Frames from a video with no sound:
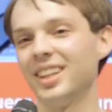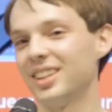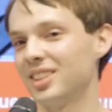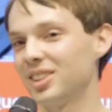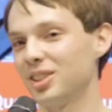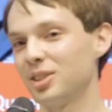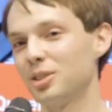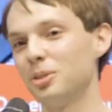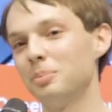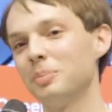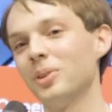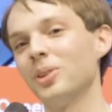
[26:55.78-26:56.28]
that's
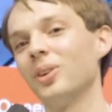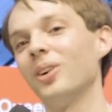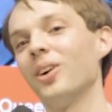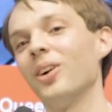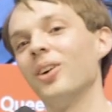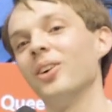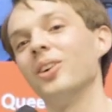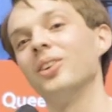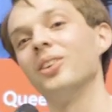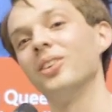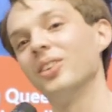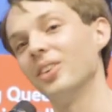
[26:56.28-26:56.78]
super
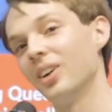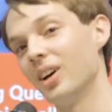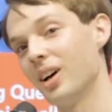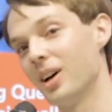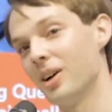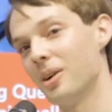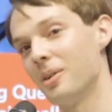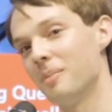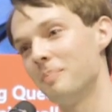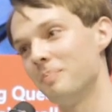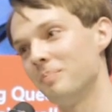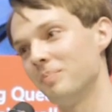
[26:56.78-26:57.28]
hard,
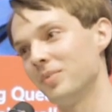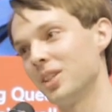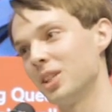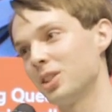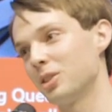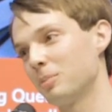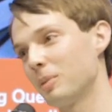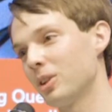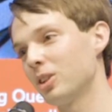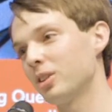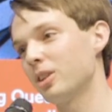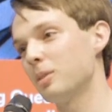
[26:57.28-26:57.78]
um,
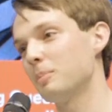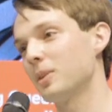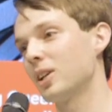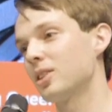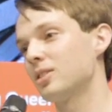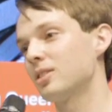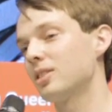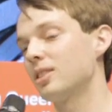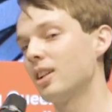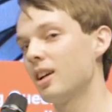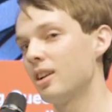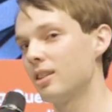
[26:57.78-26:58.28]
especially
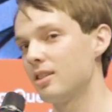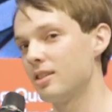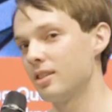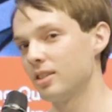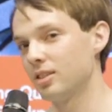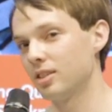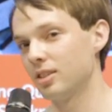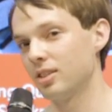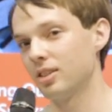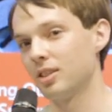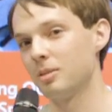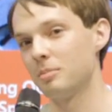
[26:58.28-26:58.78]
because a lot of the
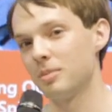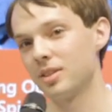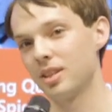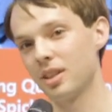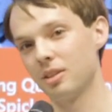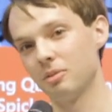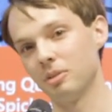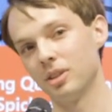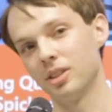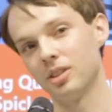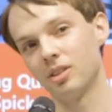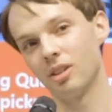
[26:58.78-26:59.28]
systems
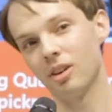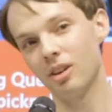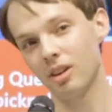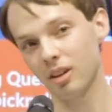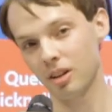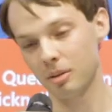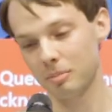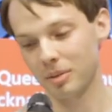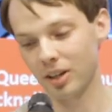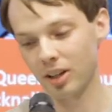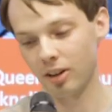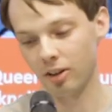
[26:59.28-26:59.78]
that we
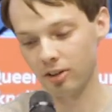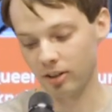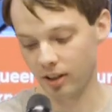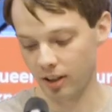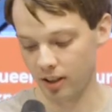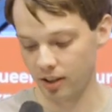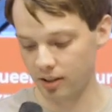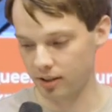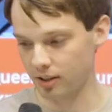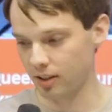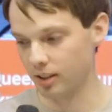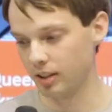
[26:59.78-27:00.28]
talk about,
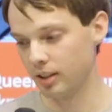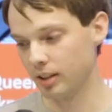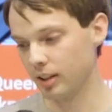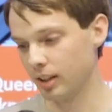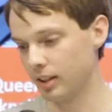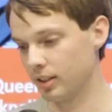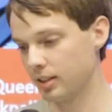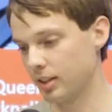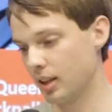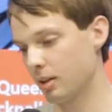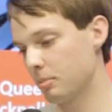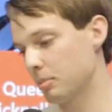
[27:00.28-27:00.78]
like the
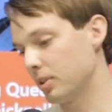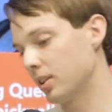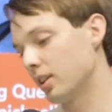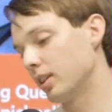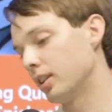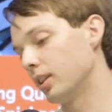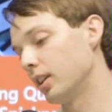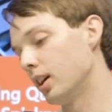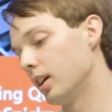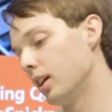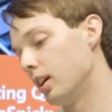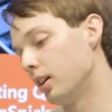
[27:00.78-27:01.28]
example
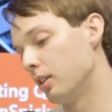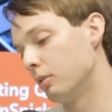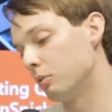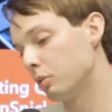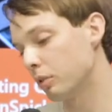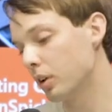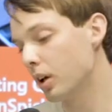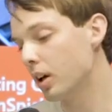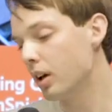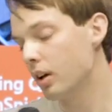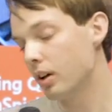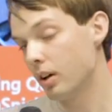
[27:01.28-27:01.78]
I
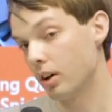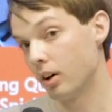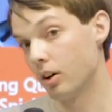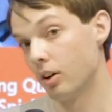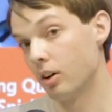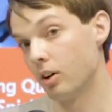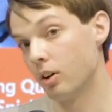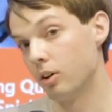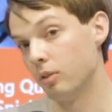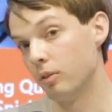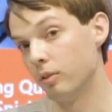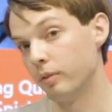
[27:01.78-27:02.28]
gave
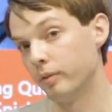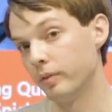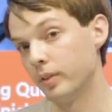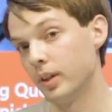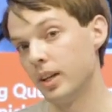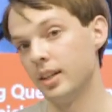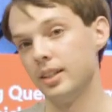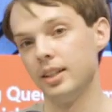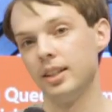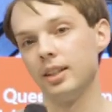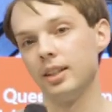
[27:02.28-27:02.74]
of an